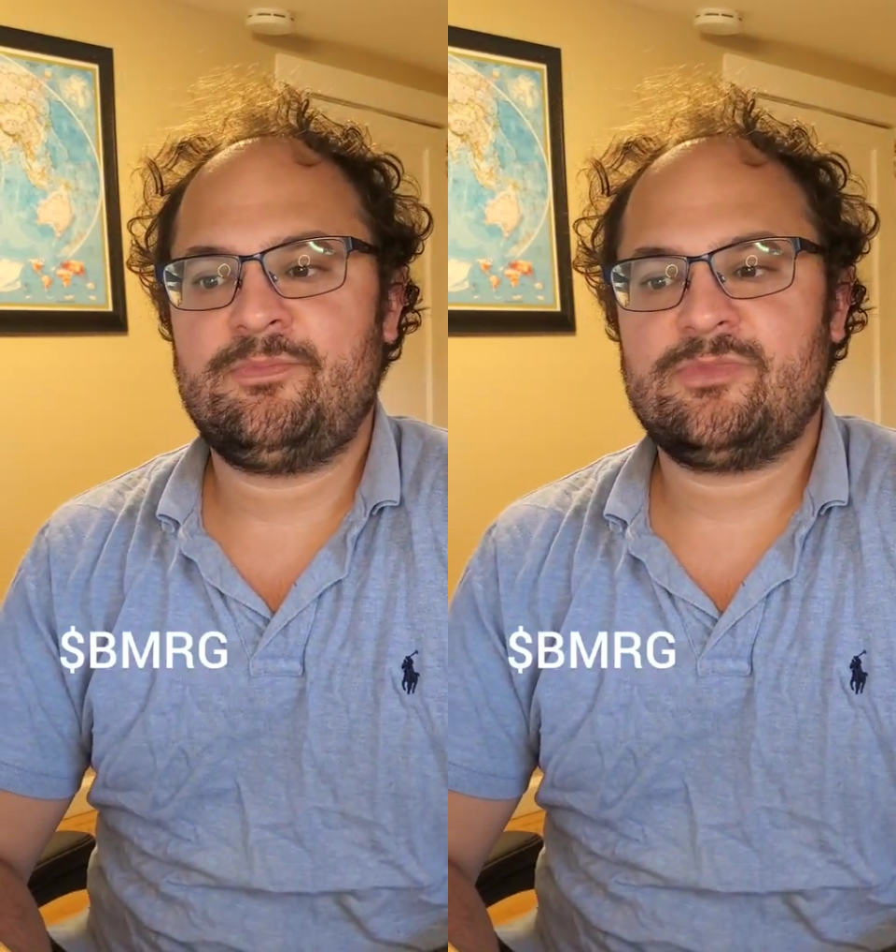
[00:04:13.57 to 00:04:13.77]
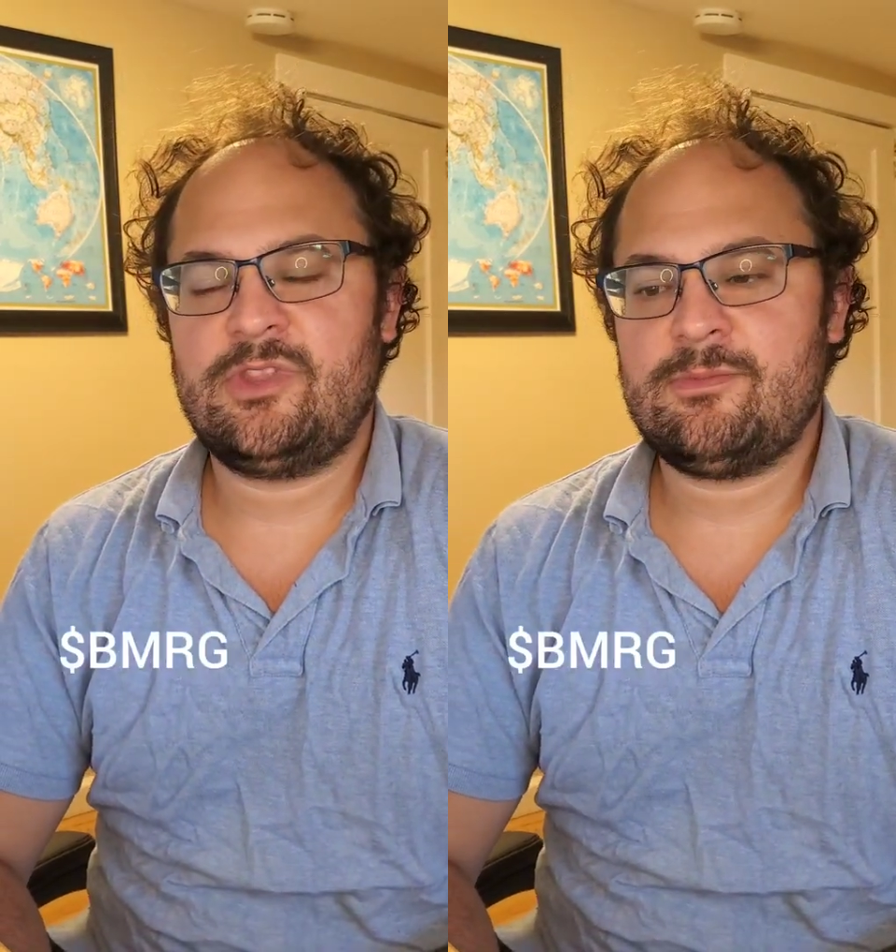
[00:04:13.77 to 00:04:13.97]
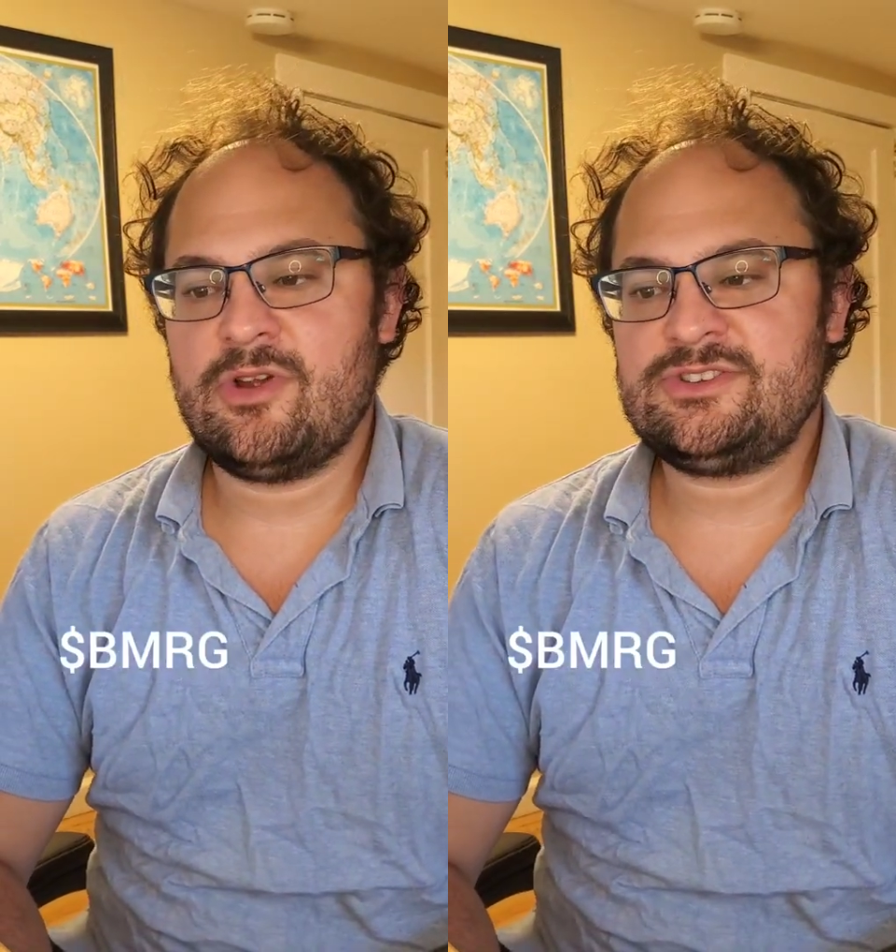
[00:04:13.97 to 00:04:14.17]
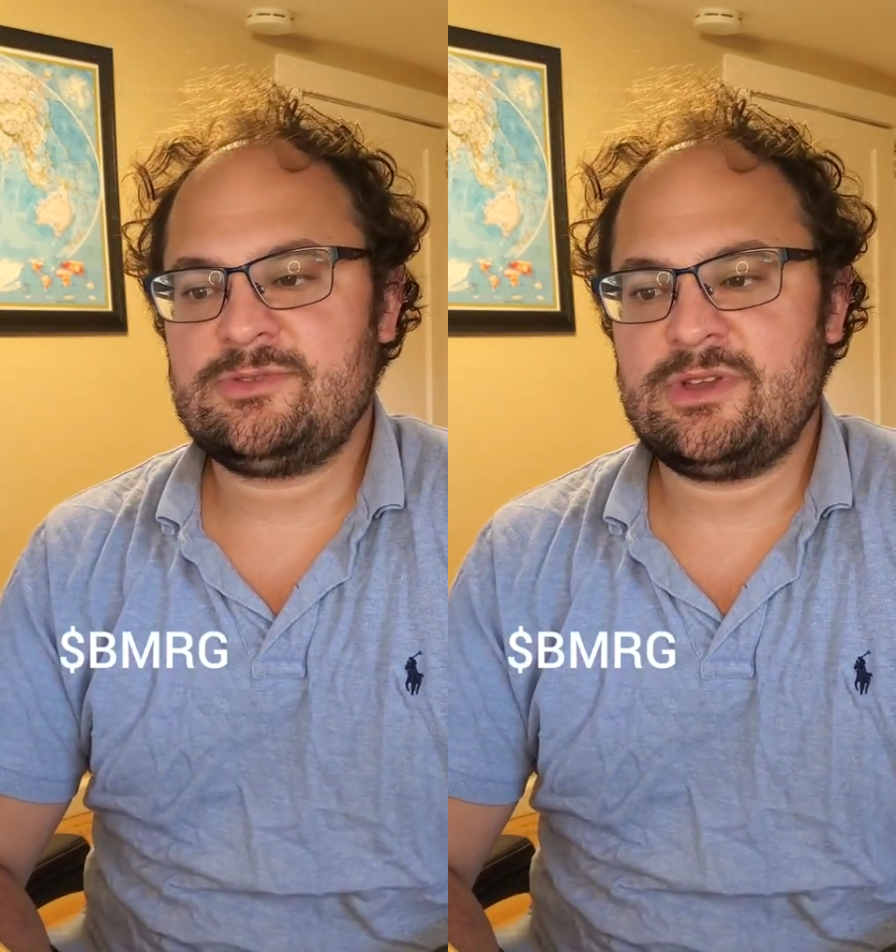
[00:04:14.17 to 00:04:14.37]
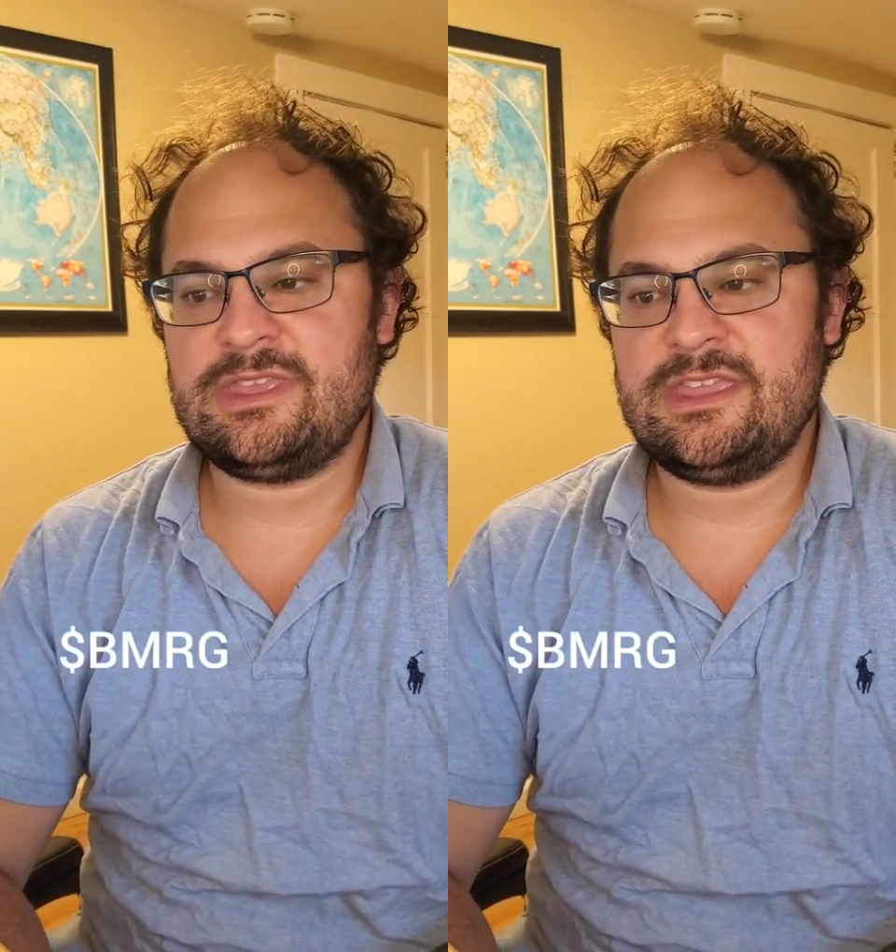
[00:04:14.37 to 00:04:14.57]
They're
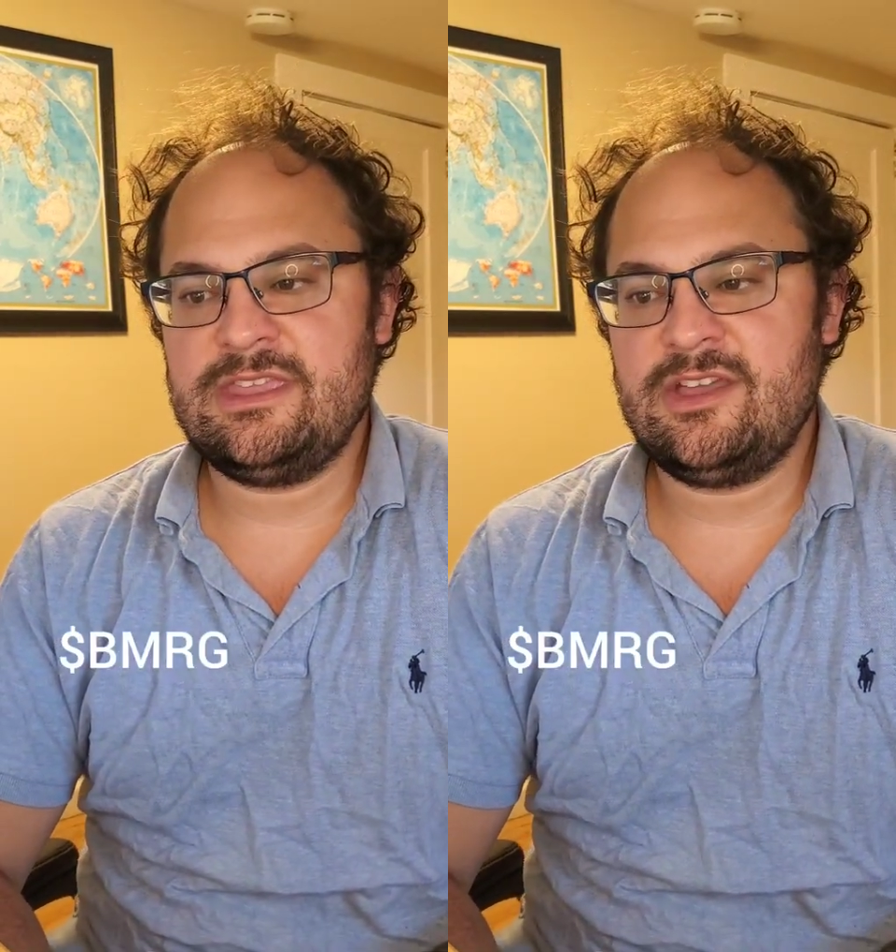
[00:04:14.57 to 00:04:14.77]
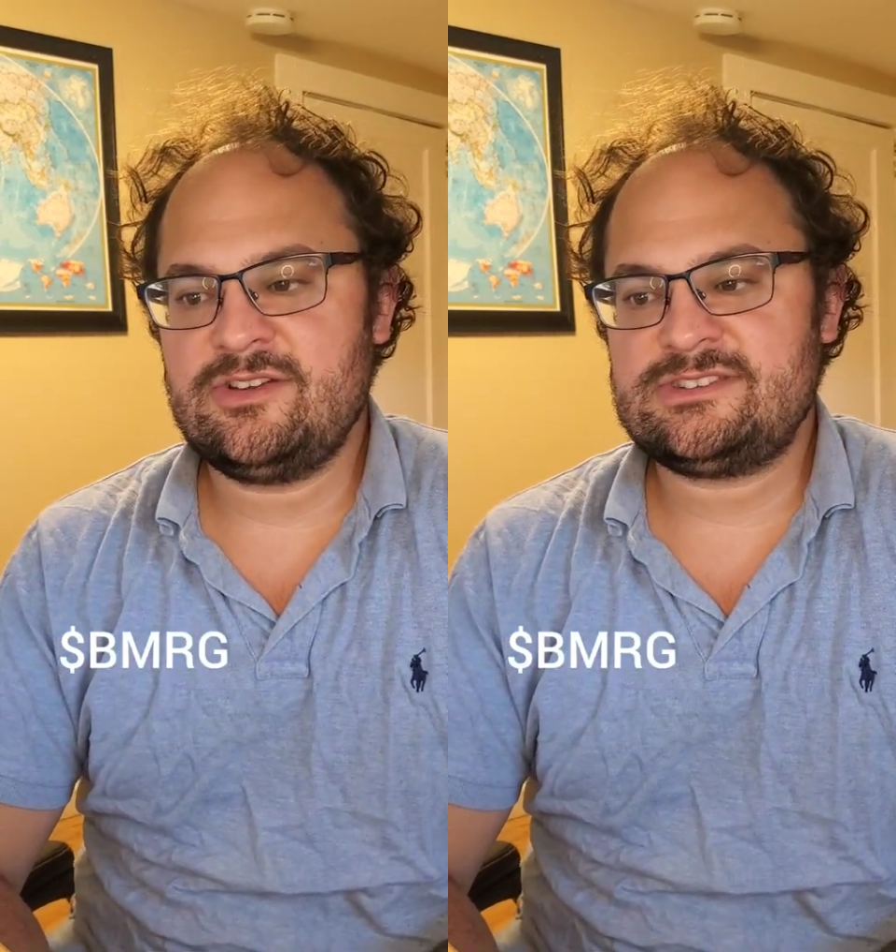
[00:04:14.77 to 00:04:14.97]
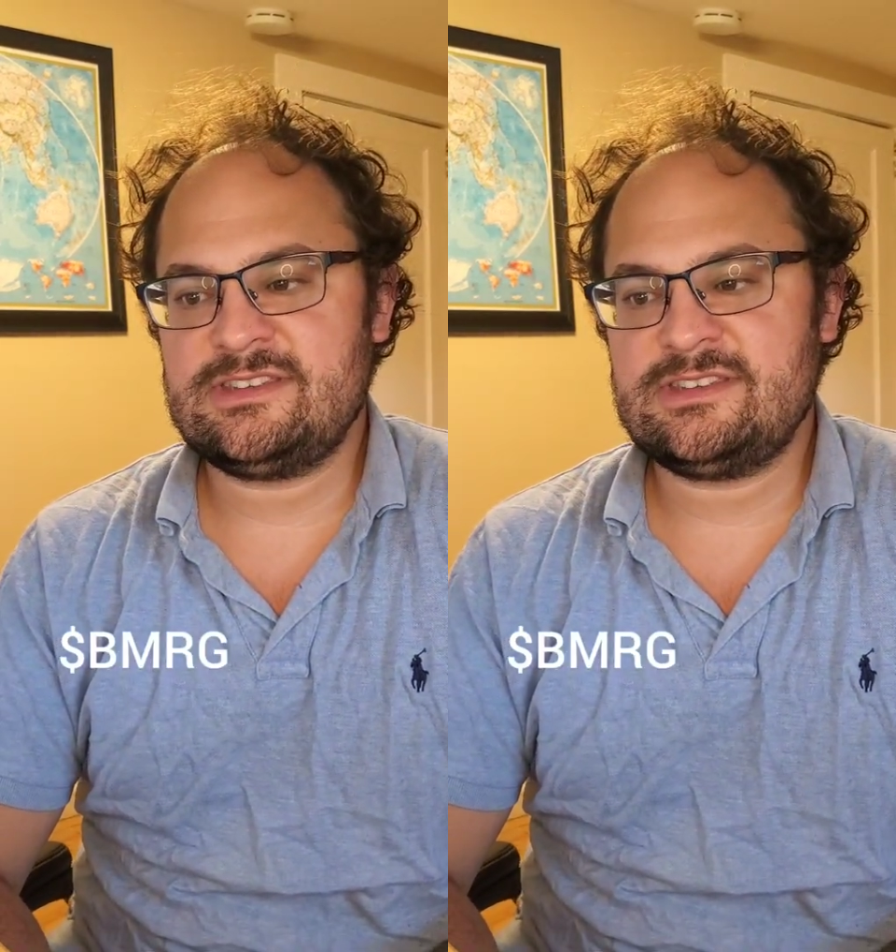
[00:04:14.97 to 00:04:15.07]
merging with EOS.